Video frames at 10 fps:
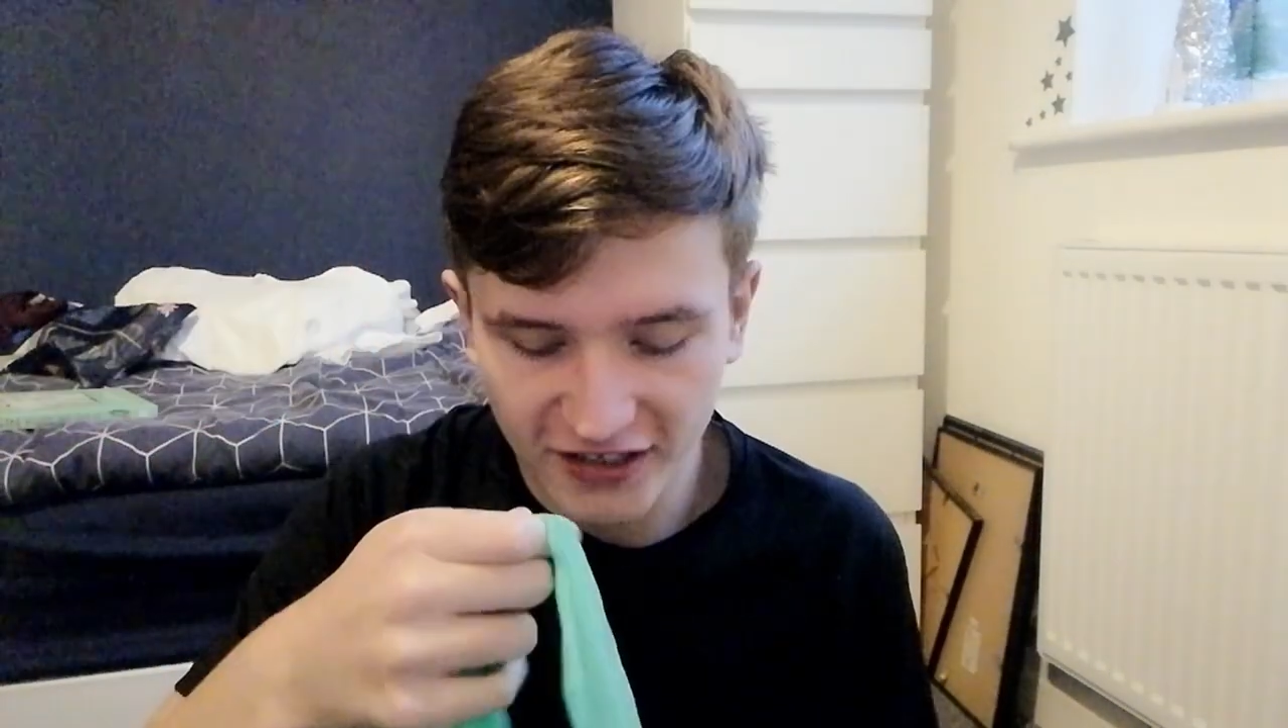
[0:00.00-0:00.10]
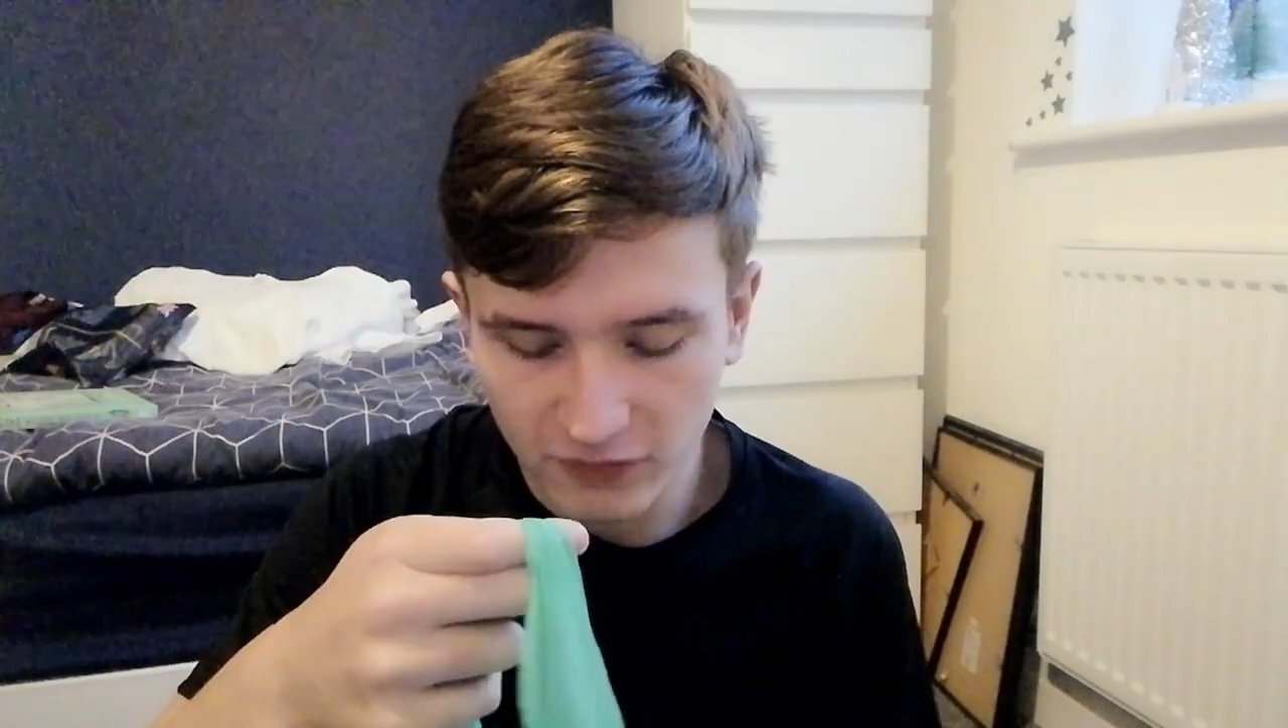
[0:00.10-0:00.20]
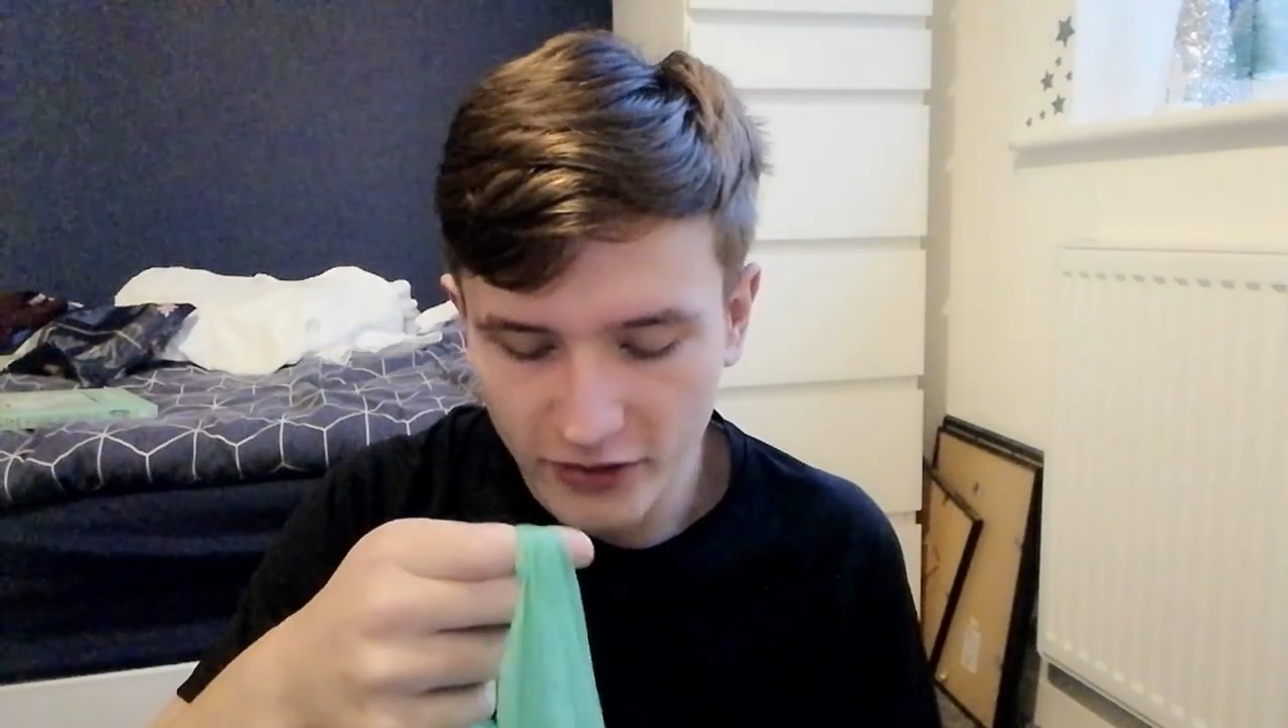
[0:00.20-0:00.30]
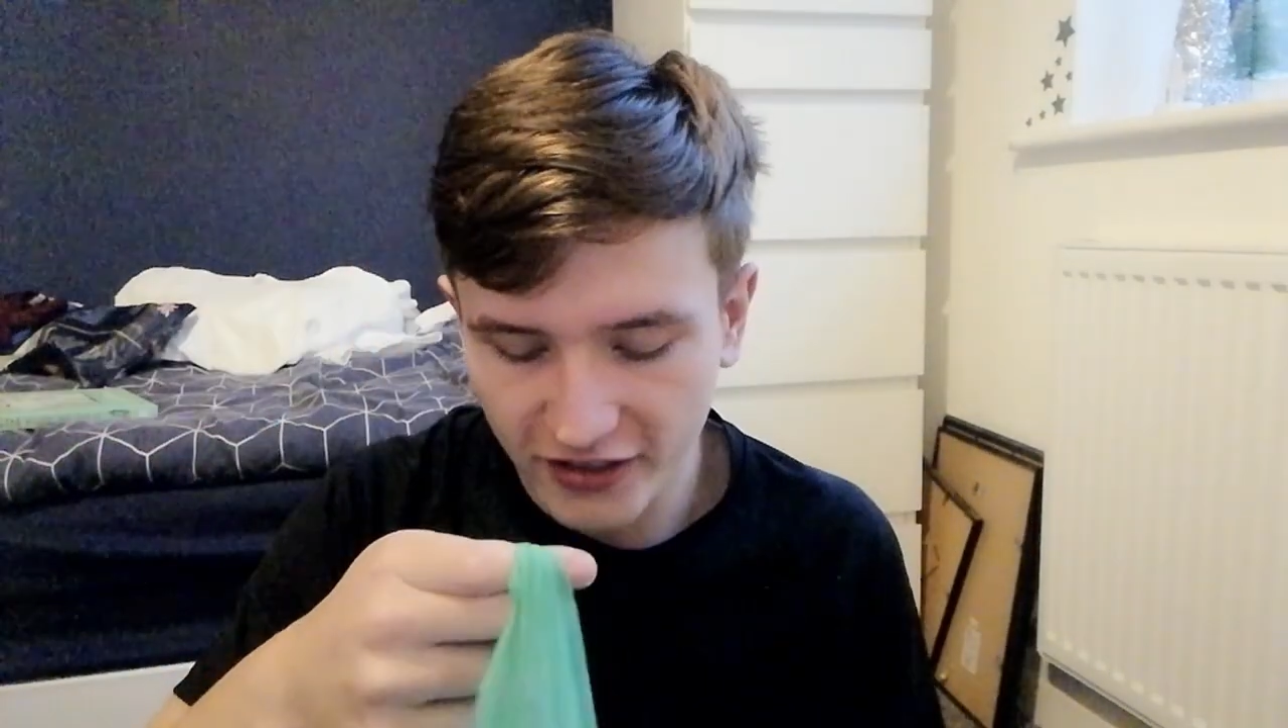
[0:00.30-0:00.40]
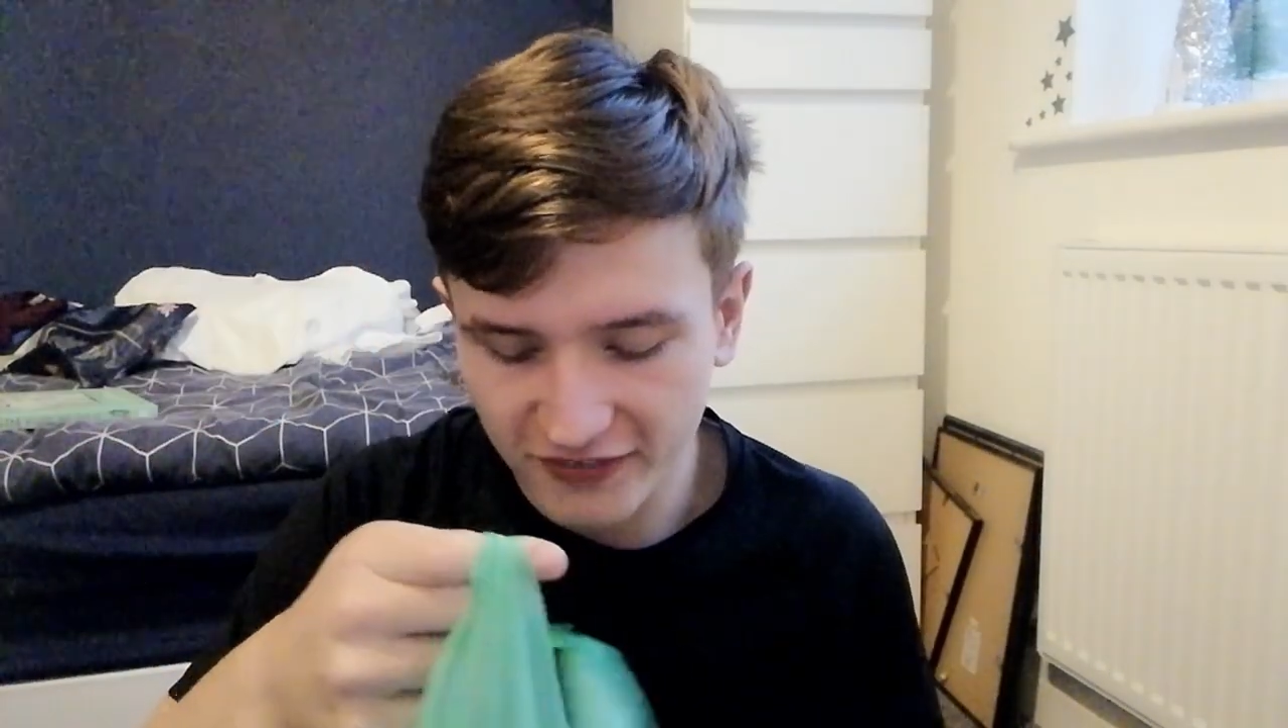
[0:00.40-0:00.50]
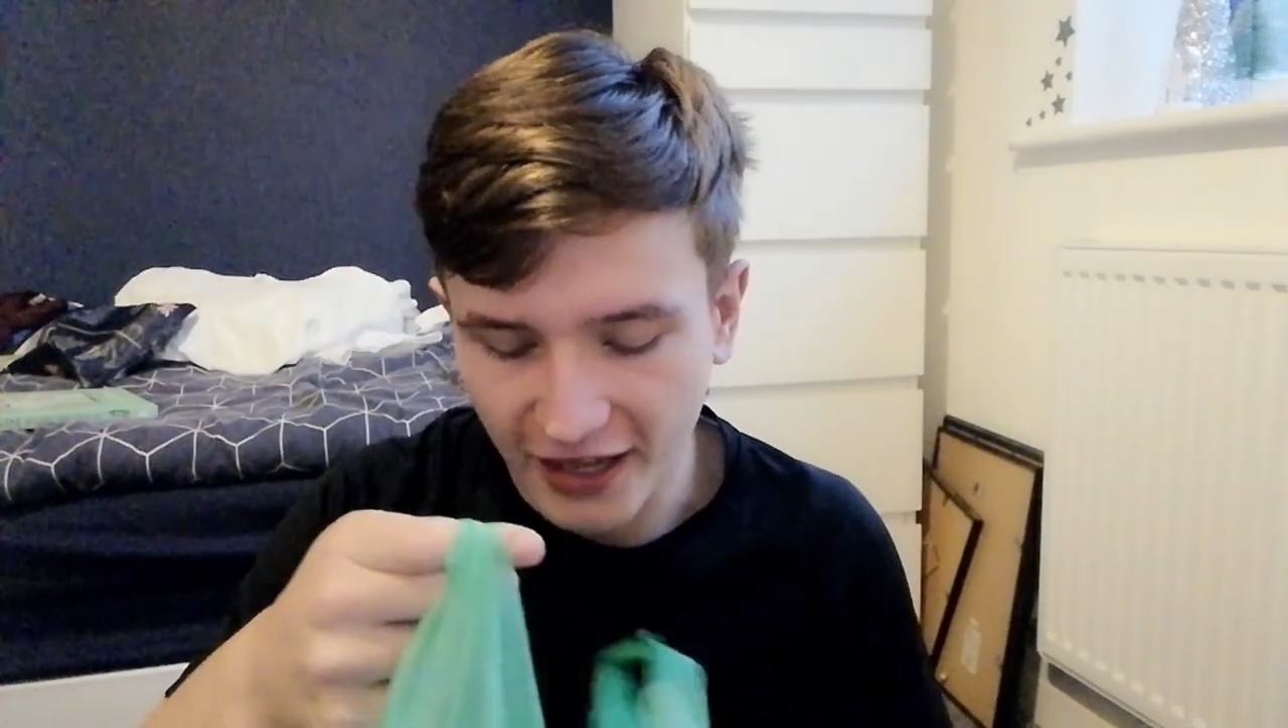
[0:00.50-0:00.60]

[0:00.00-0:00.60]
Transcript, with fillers: these wigs